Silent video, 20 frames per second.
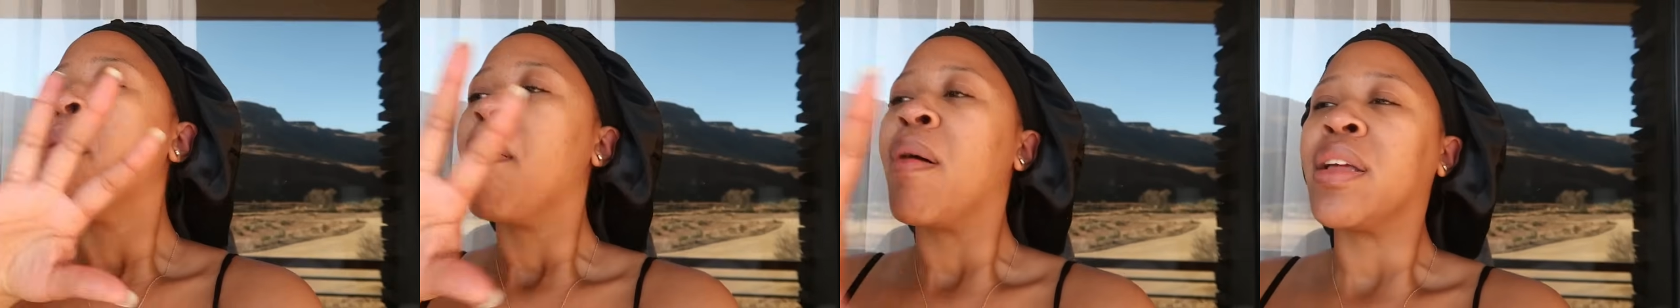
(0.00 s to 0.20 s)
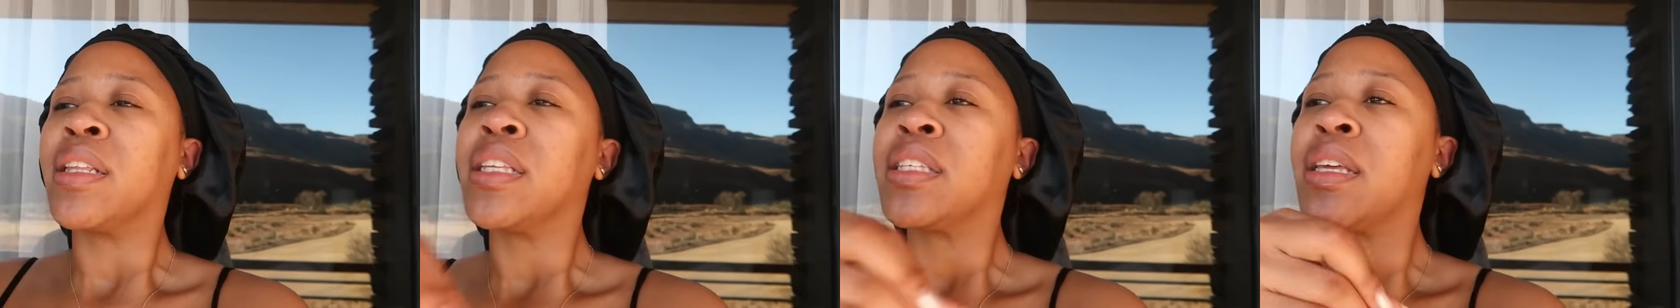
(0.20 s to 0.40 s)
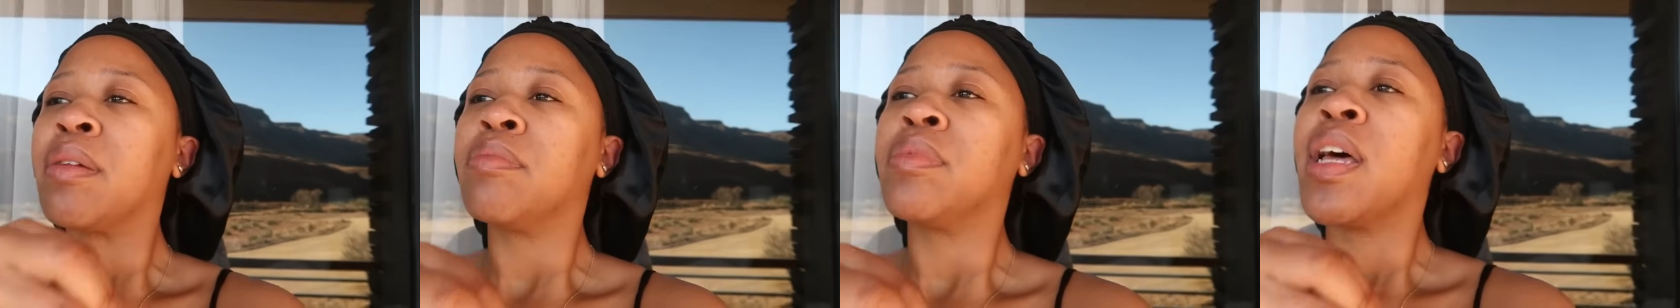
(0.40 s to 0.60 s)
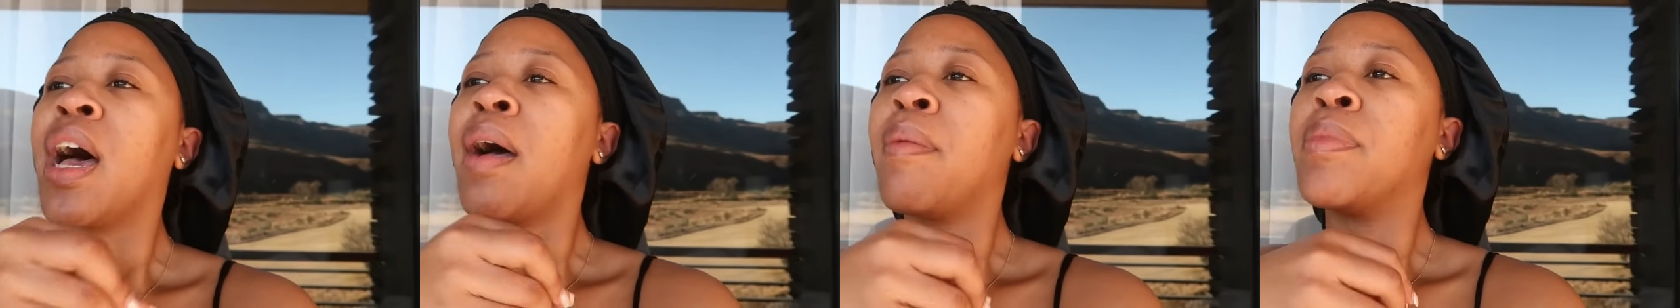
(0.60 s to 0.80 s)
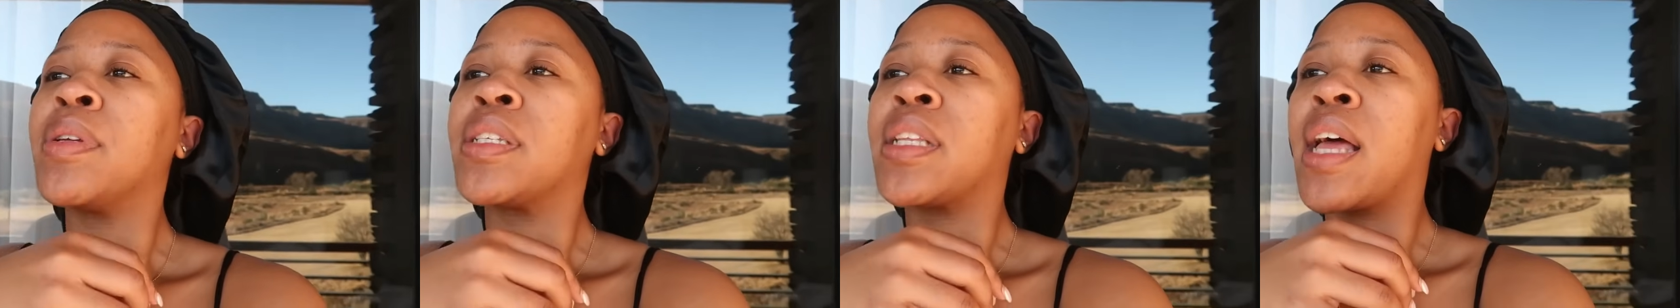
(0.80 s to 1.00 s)
But at the same
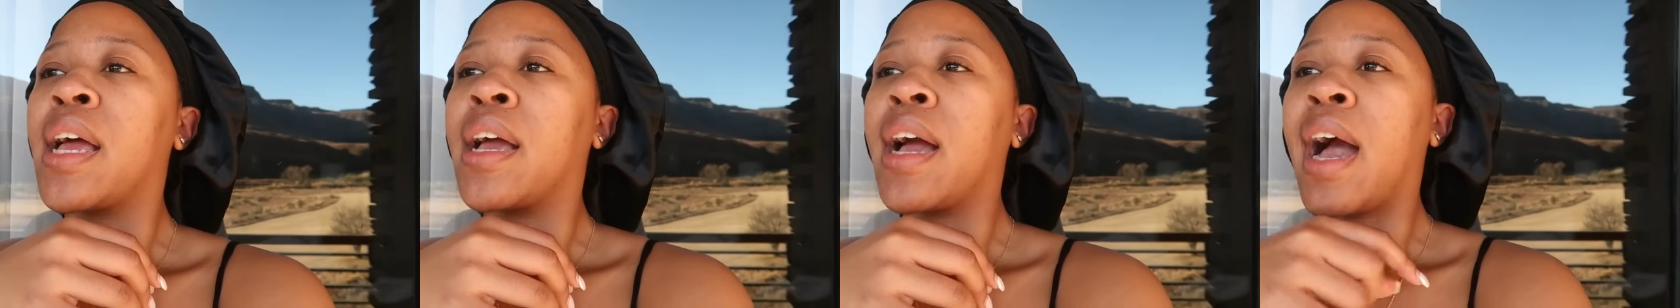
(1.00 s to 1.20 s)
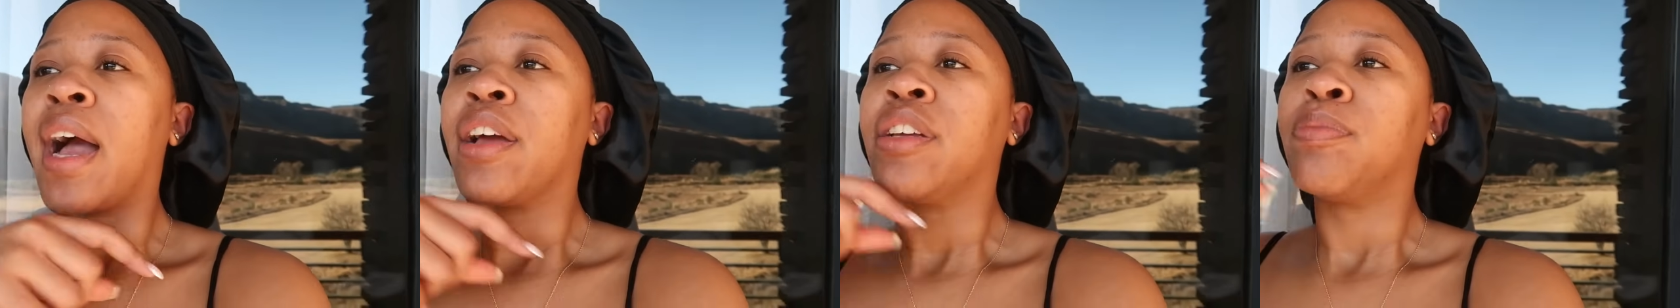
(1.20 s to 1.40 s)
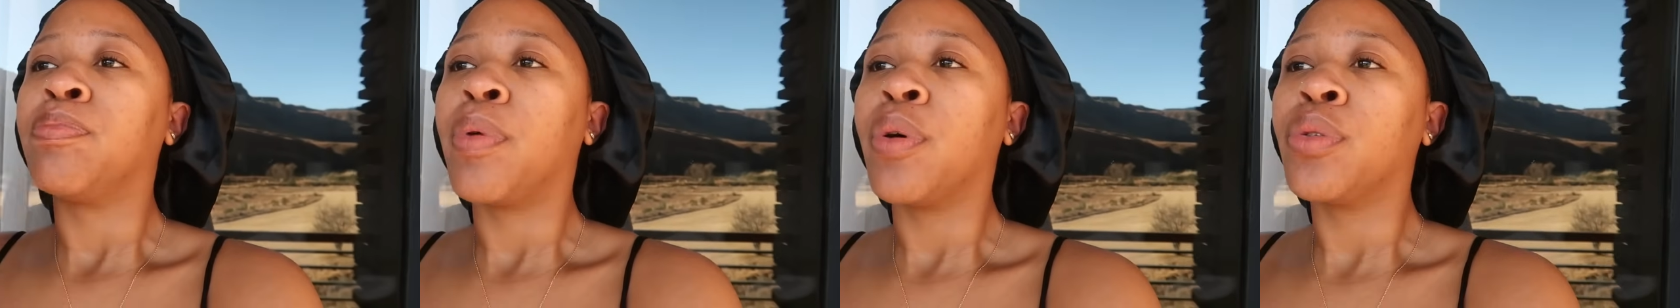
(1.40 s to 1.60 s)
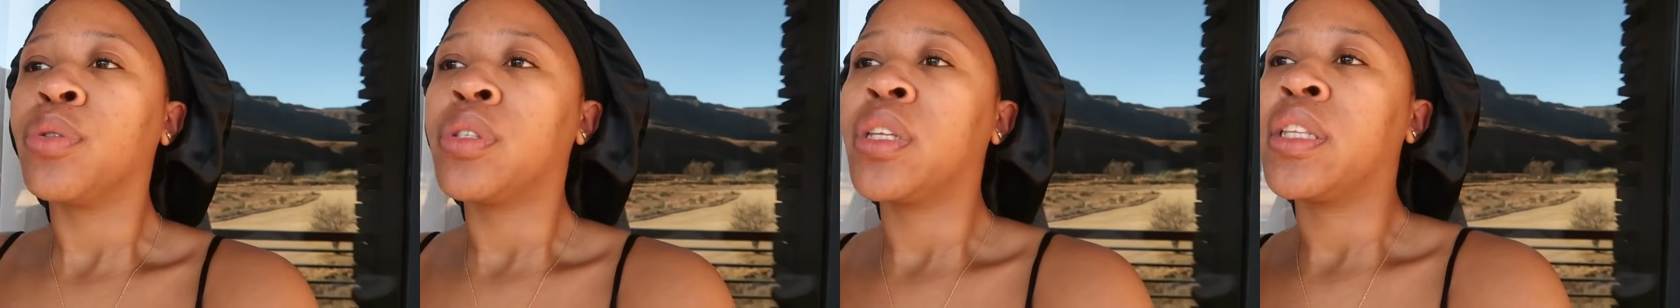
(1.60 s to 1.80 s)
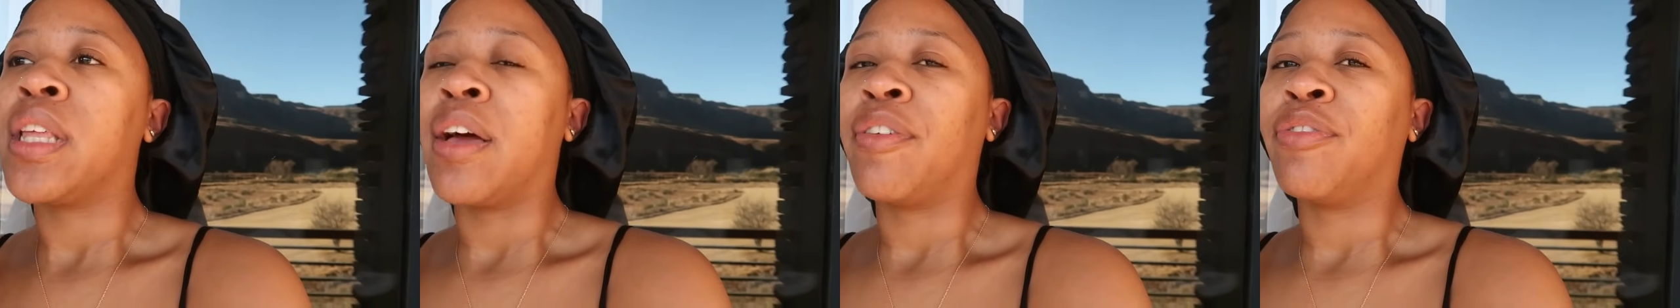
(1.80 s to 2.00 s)
time, it's like I
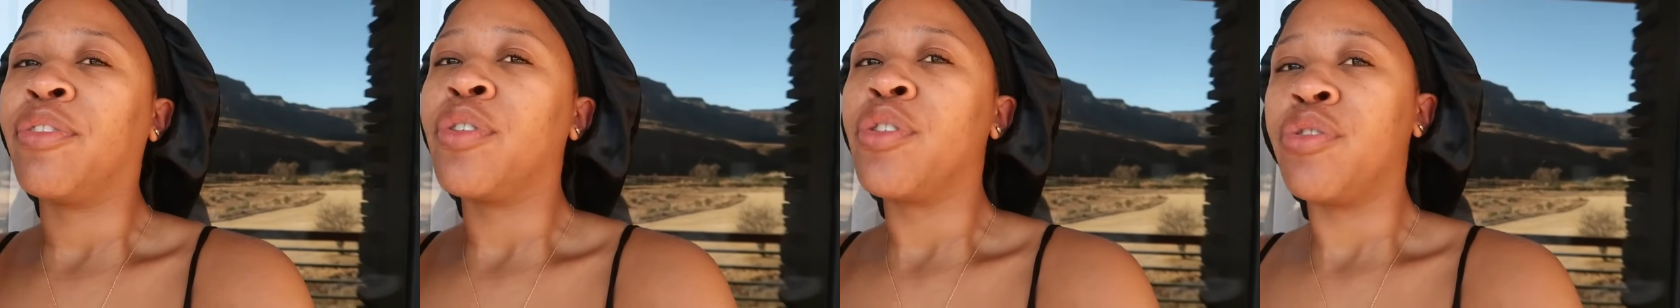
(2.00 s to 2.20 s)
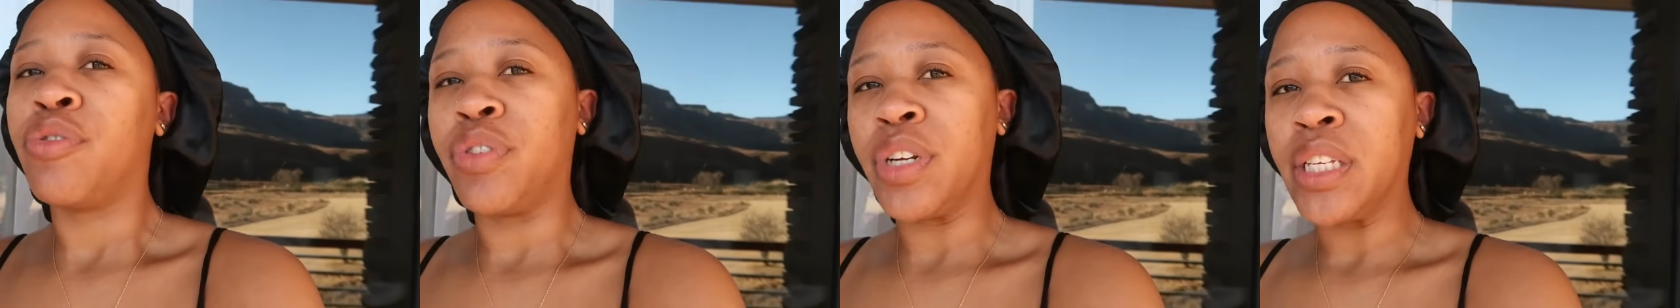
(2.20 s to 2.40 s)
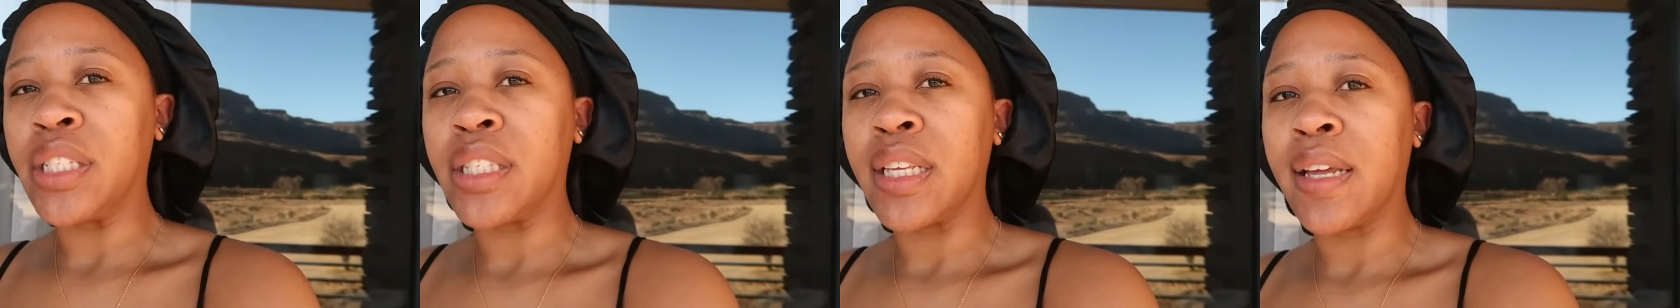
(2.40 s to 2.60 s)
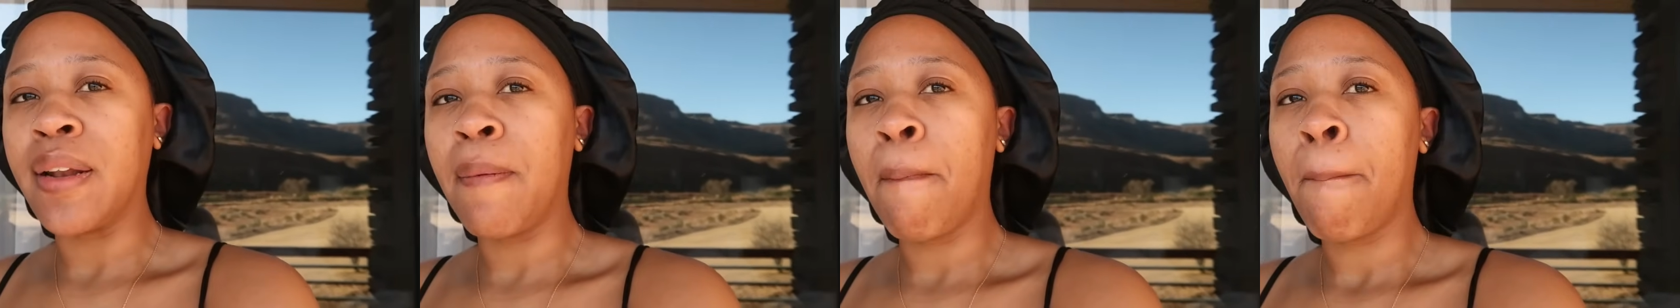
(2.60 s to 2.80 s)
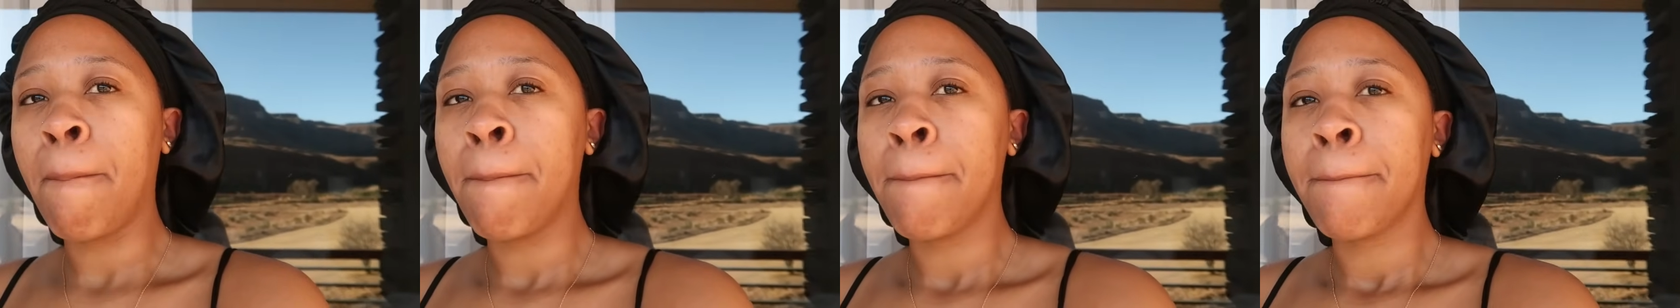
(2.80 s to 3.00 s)
posted that for a
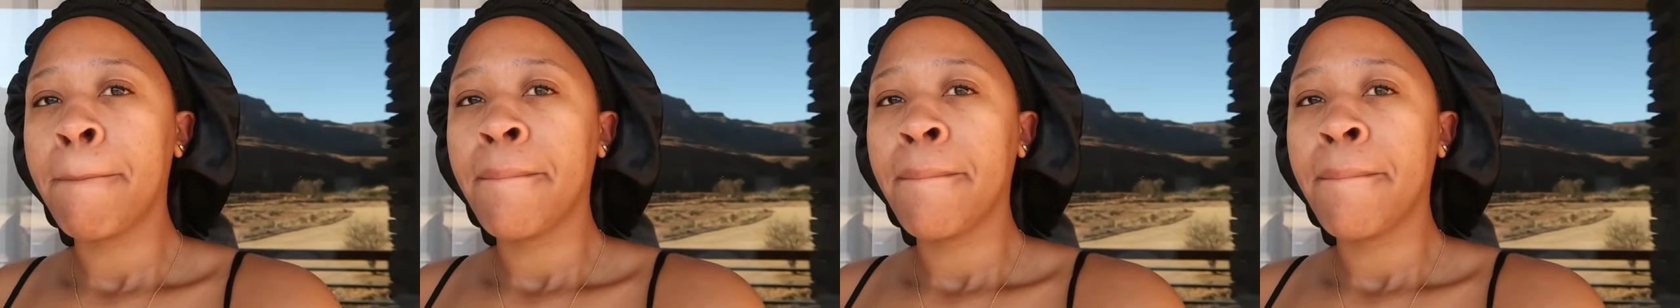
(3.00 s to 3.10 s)
reason,